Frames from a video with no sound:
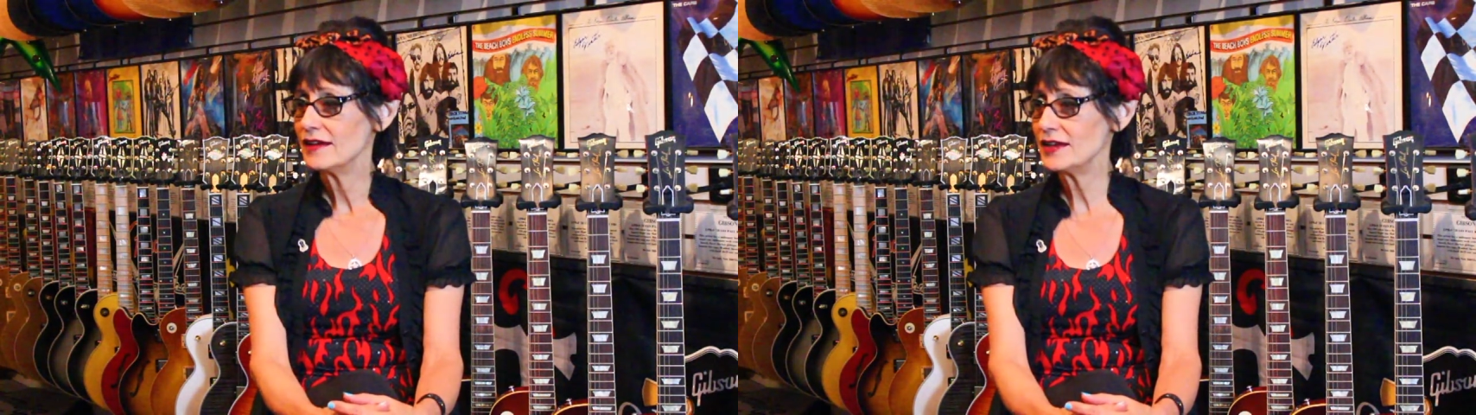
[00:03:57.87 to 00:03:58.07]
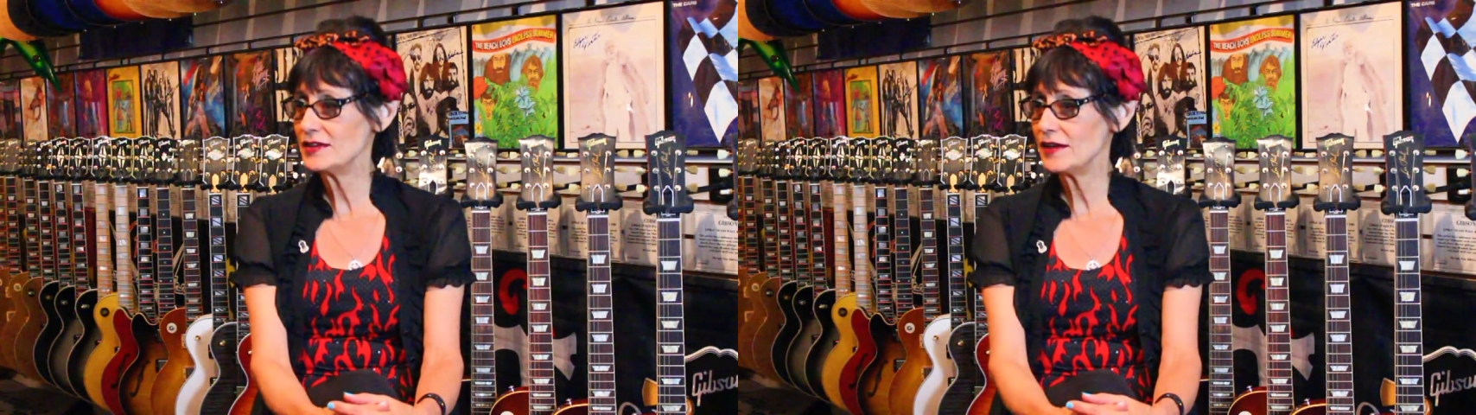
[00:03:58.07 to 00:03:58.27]

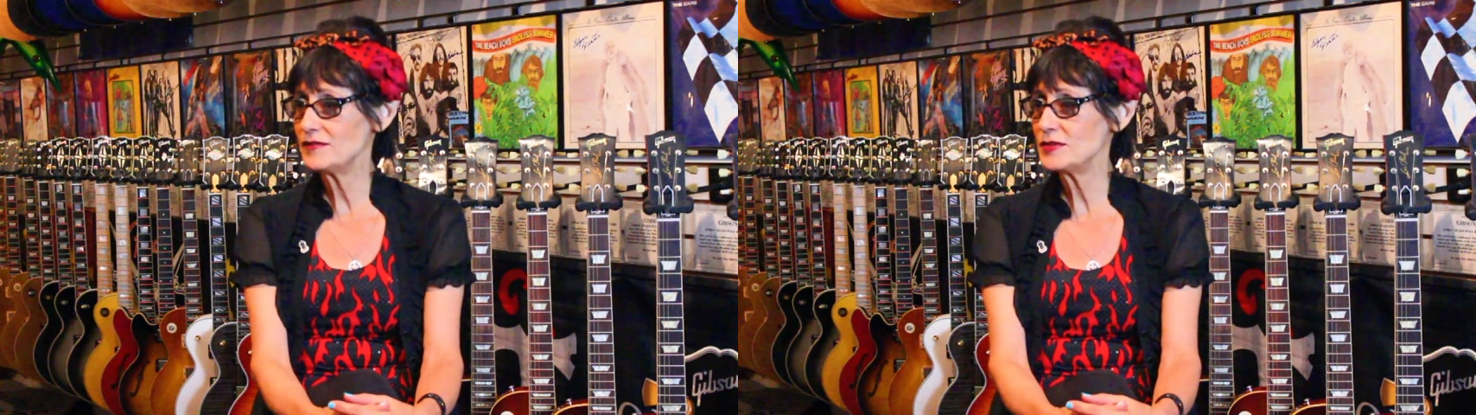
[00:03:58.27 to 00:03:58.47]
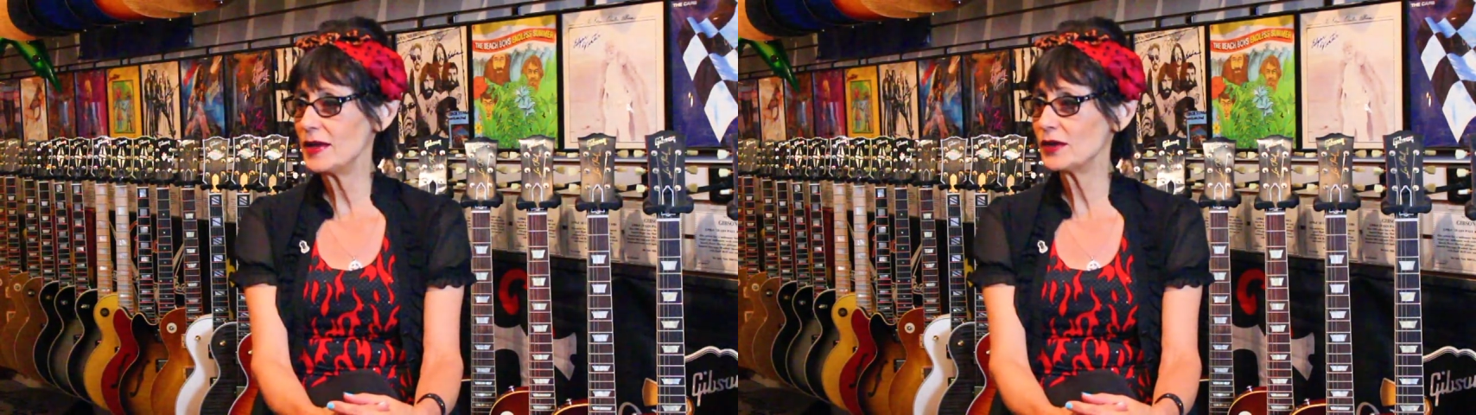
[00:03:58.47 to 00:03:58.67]
enough
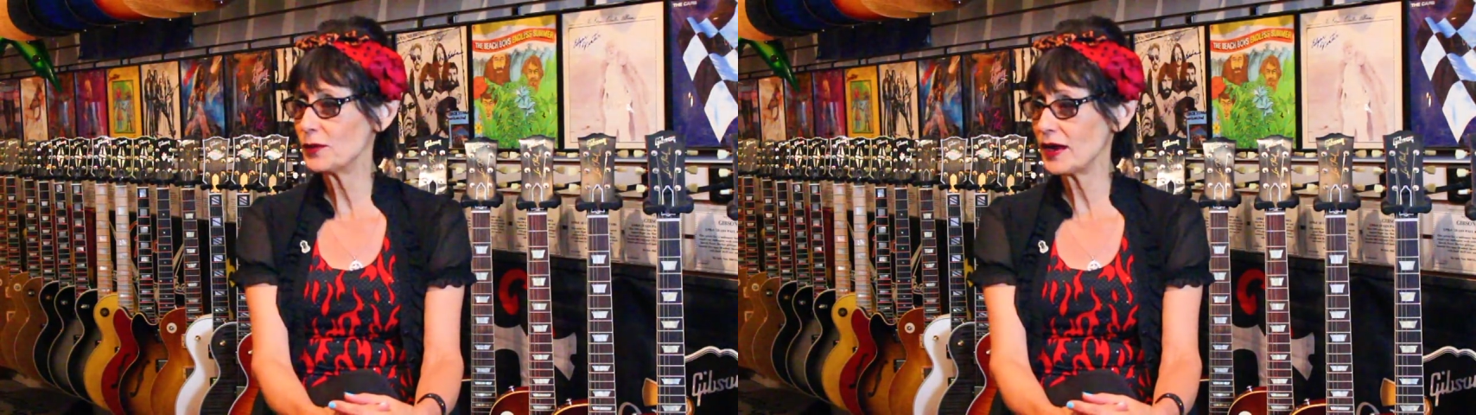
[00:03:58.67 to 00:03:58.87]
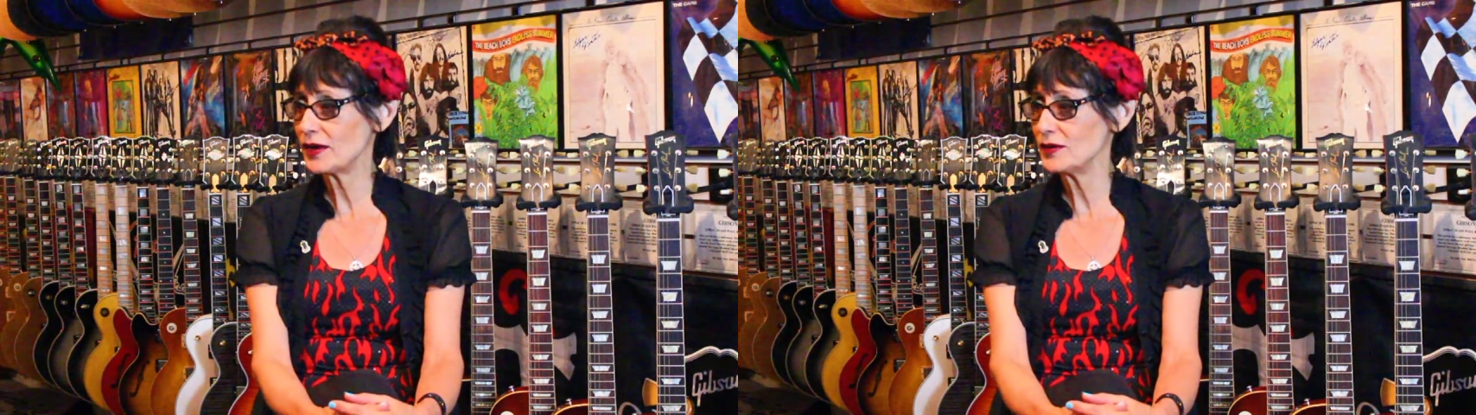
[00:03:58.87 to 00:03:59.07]
to make a
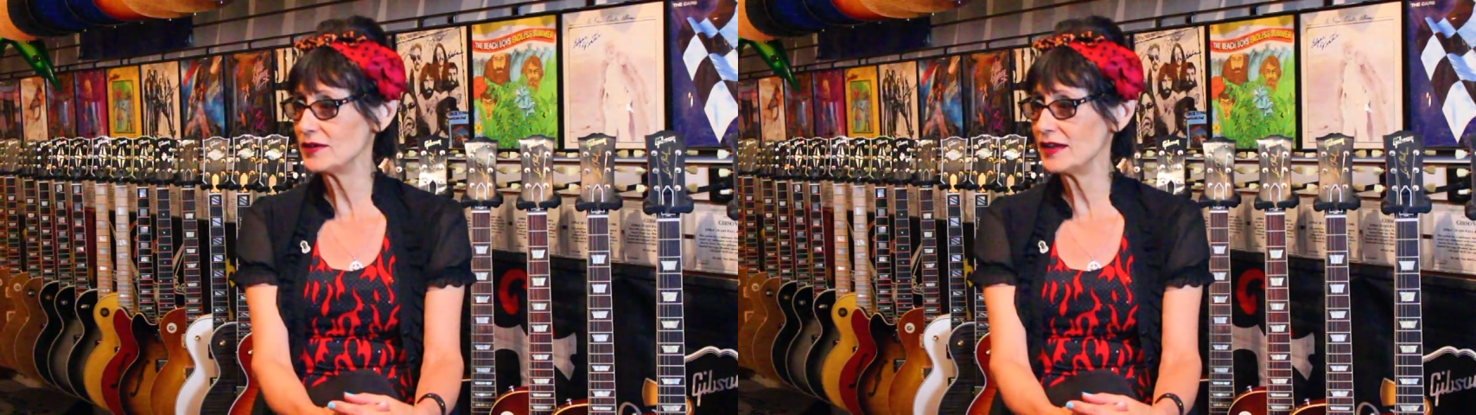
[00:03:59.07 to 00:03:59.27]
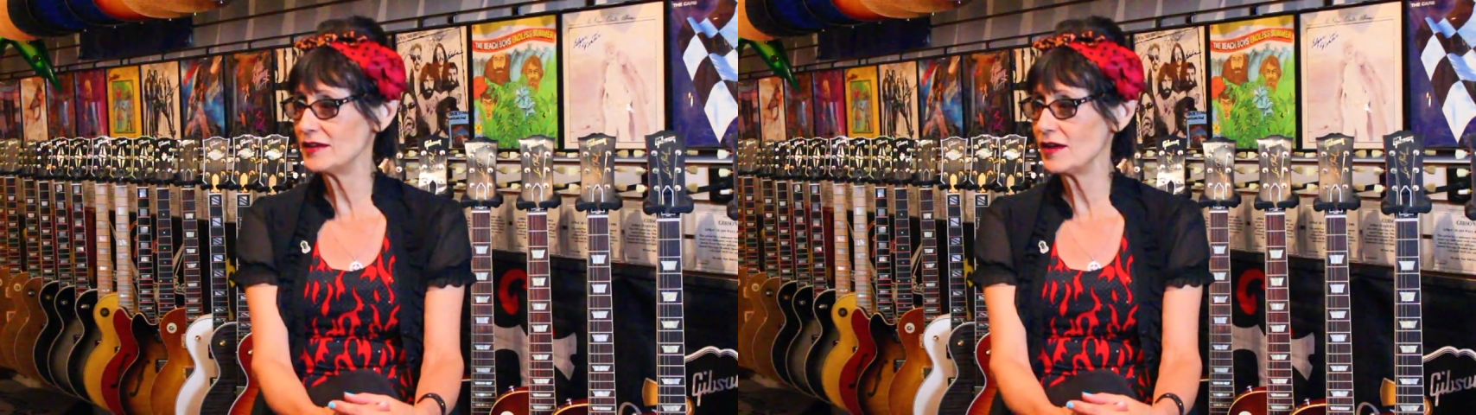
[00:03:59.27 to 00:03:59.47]
record
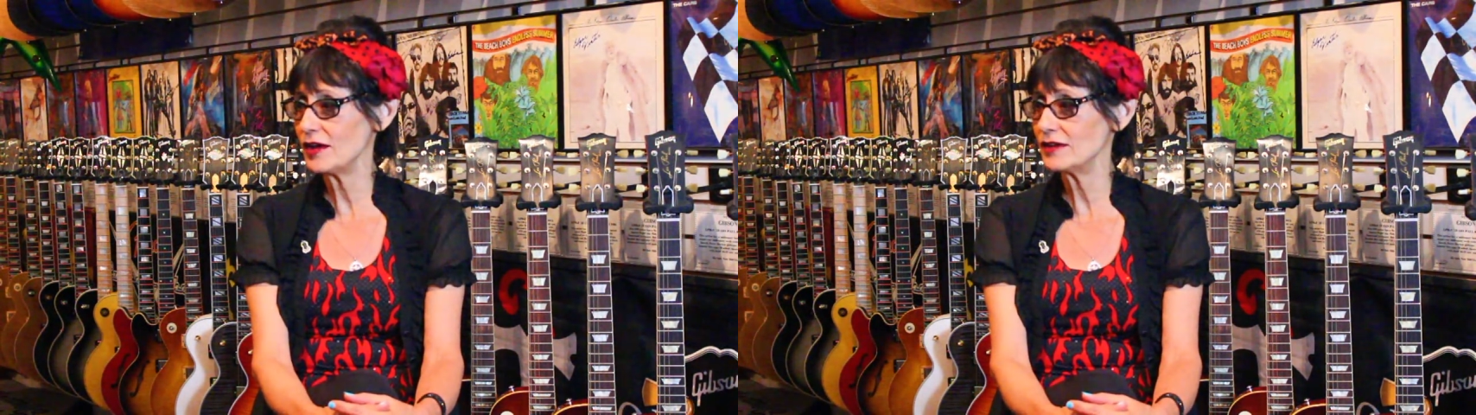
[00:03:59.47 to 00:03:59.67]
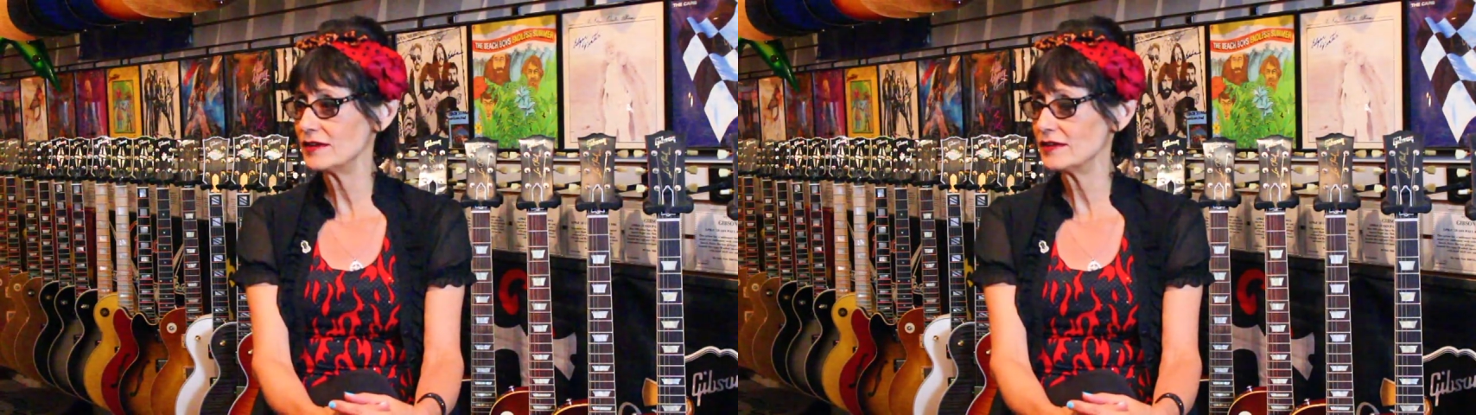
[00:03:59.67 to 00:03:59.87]
and not